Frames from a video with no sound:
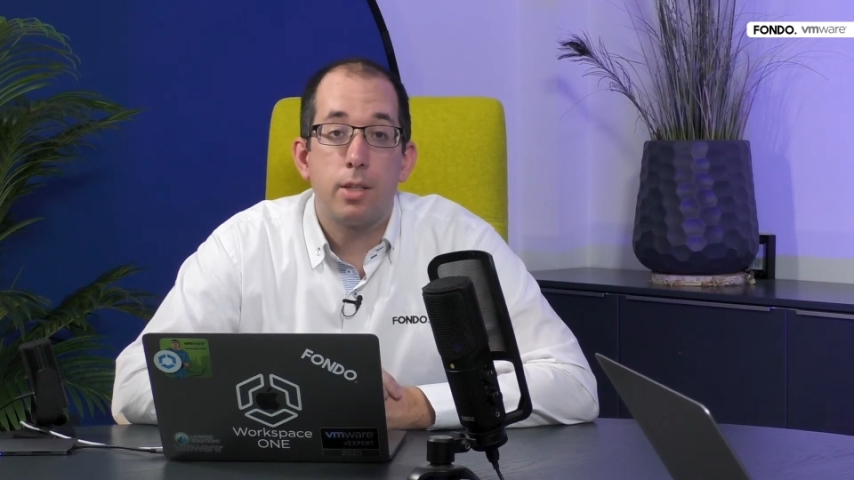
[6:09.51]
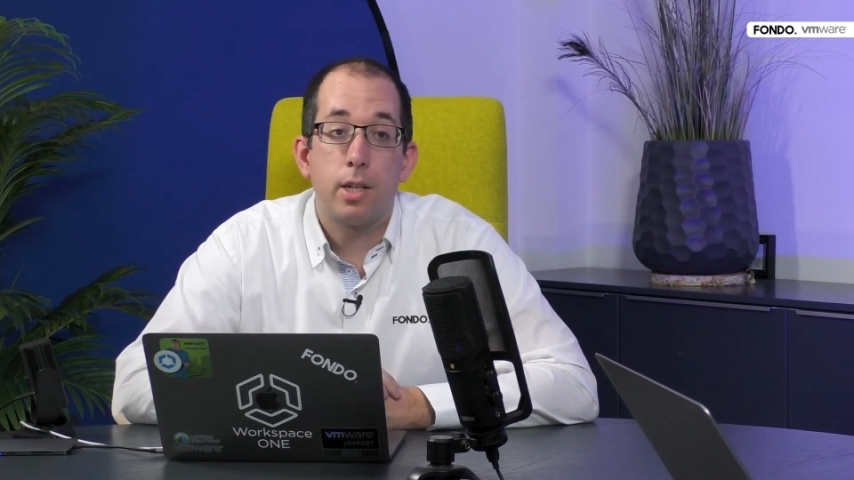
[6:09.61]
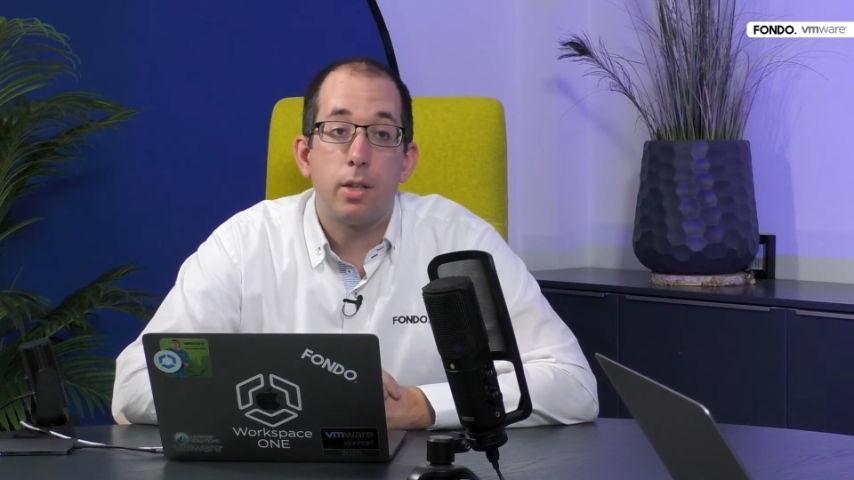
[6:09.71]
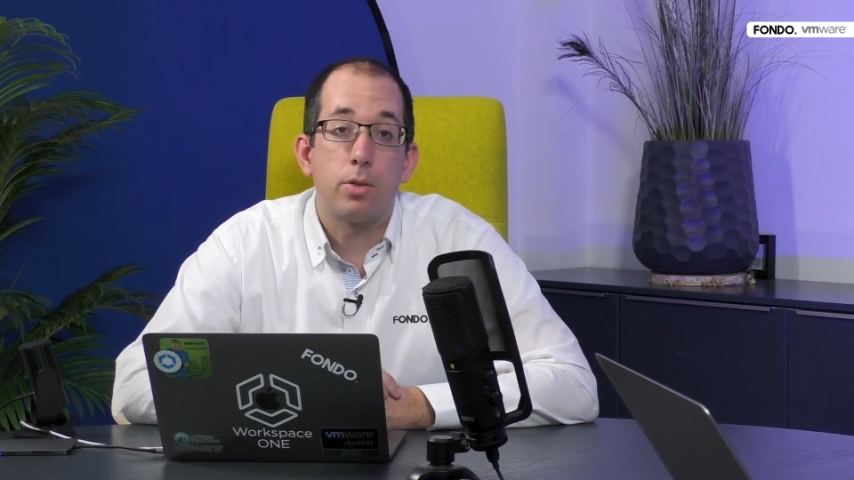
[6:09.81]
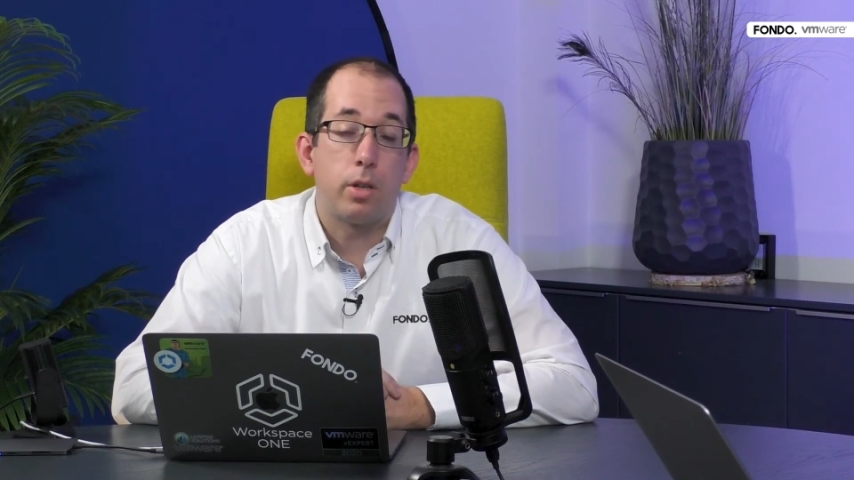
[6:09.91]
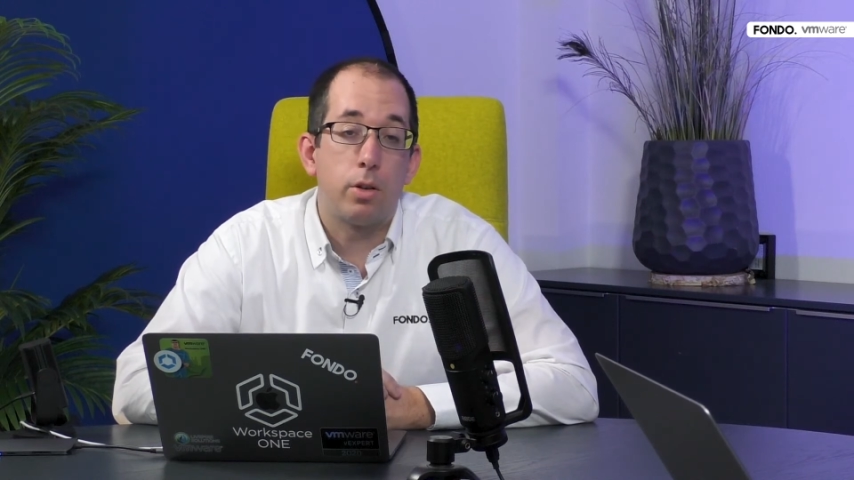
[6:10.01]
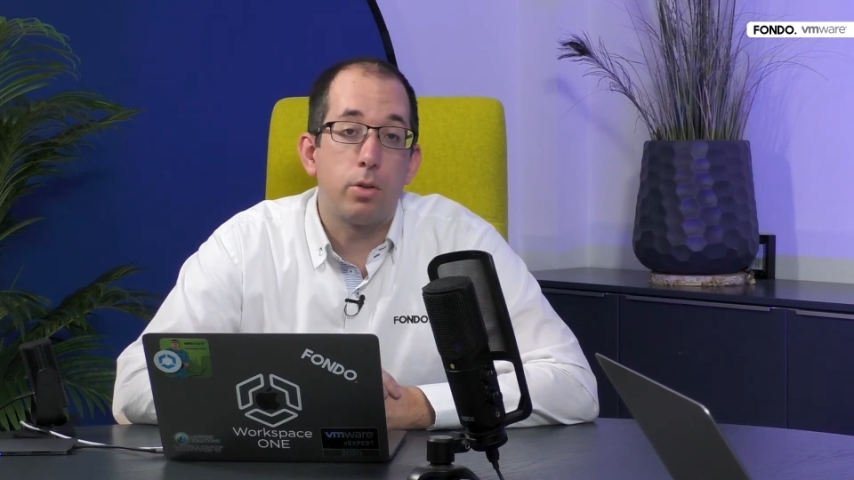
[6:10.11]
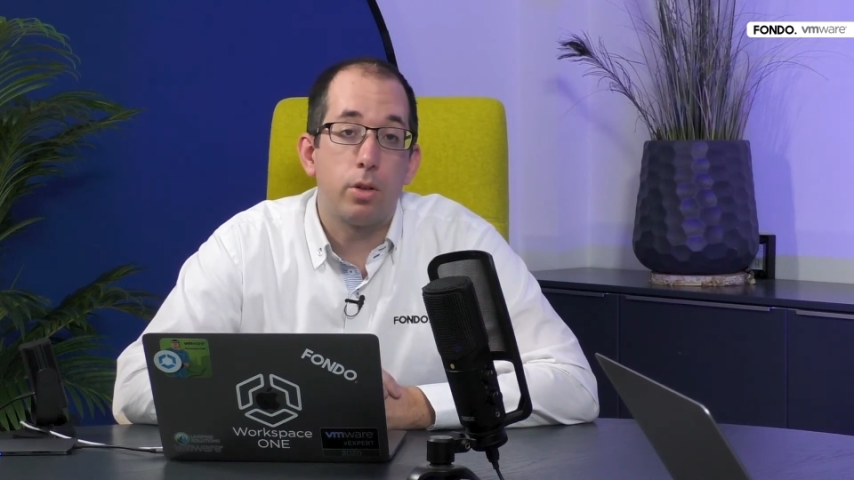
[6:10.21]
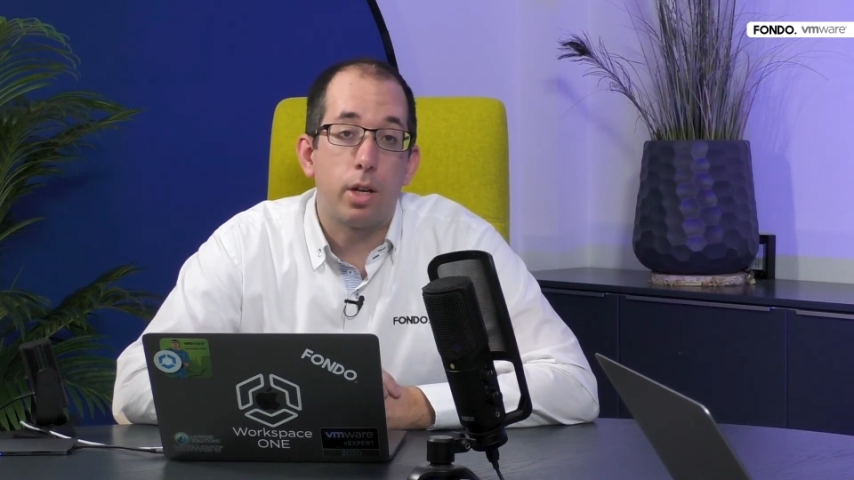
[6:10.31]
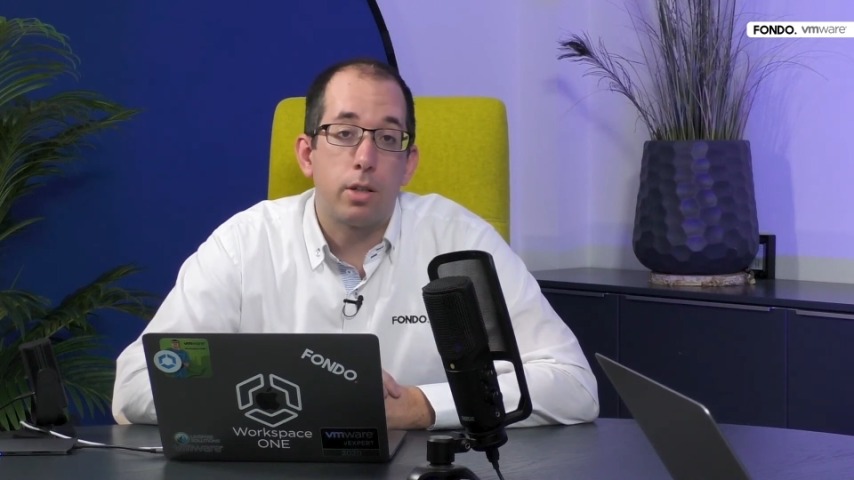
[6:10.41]
single sign-on
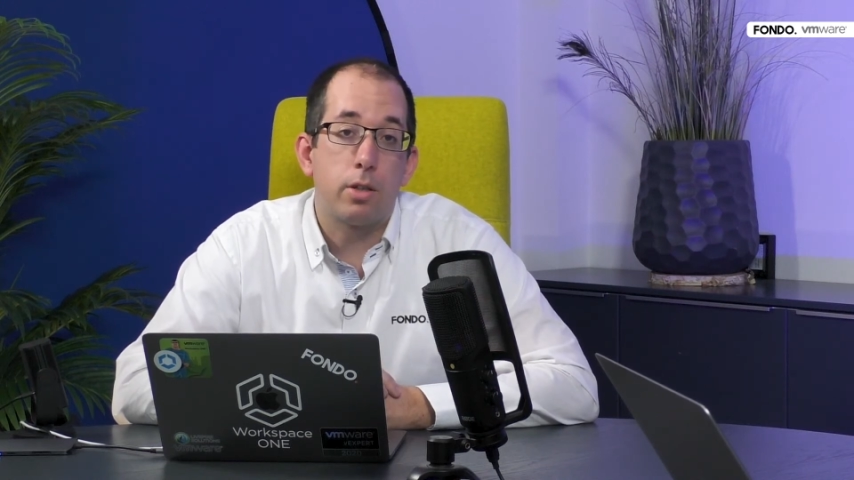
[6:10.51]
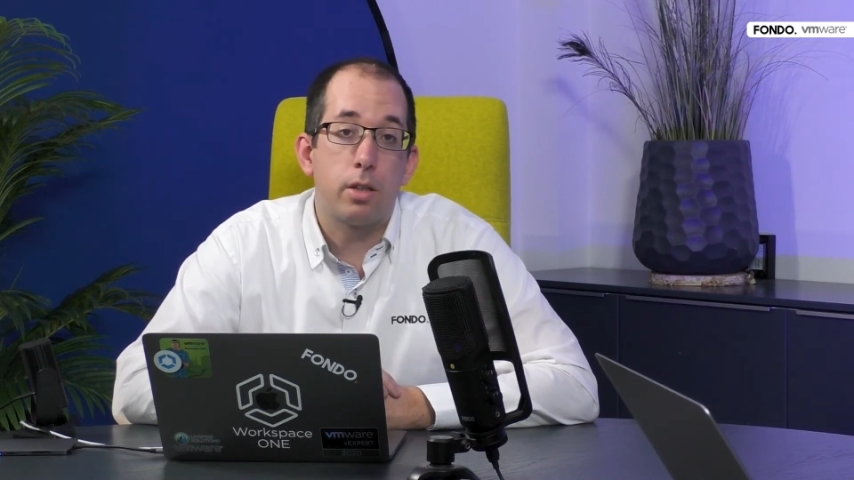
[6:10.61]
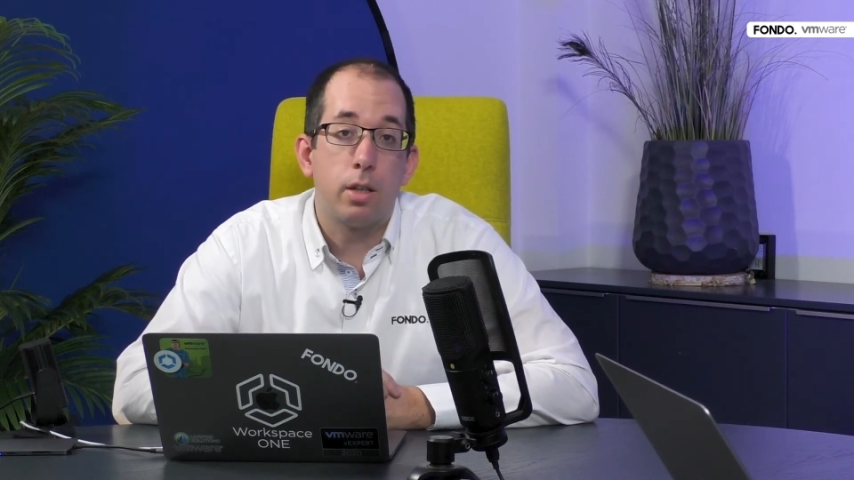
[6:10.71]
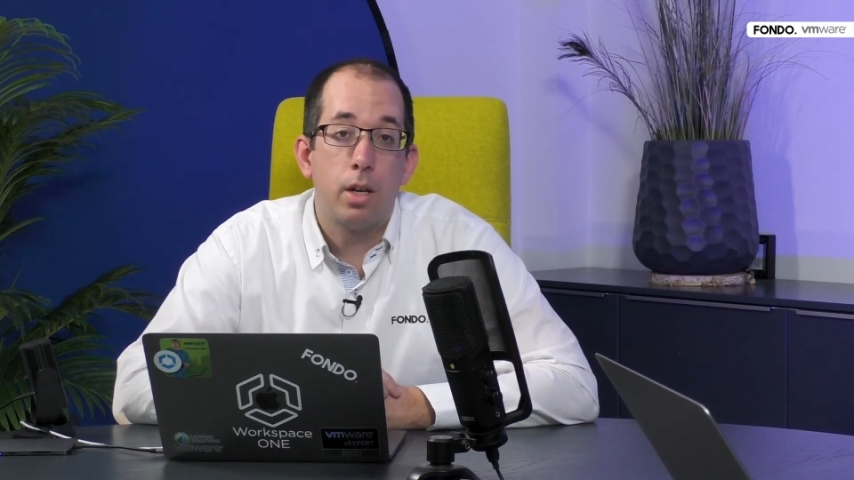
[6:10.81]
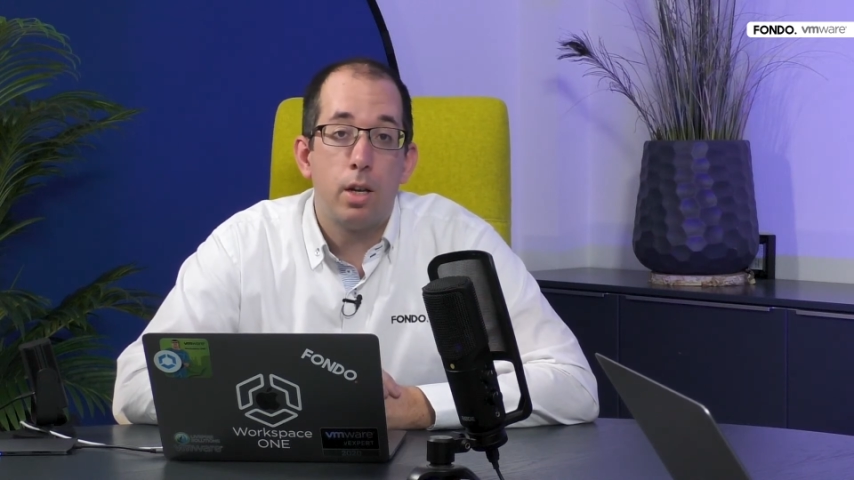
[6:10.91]
connection,